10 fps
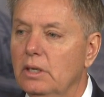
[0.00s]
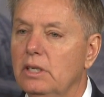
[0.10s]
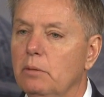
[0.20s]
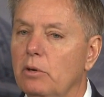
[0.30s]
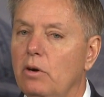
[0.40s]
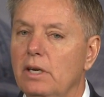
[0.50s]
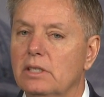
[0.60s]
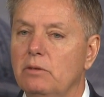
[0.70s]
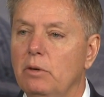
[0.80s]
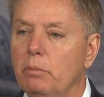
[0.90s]

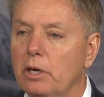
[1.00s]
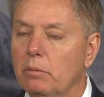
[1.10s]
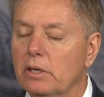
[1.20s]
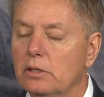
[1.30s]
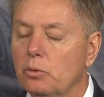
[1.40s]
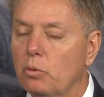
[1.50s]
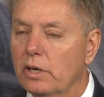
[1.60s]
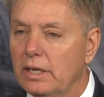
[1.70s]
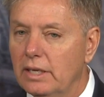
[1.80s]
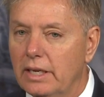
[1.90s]
Democrats and Republicans
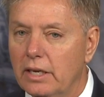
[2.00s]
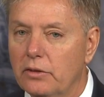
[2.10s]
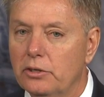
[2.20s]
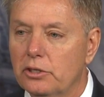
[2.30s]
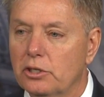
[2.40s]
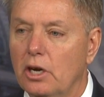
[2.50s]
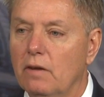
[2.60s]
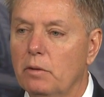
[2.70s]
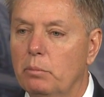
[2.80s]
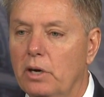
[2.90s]
working together to
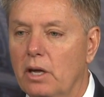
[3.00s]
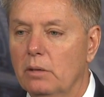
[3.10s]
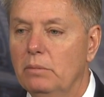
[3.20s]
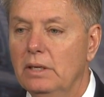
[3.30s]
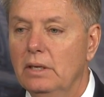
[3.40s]
solve the problem.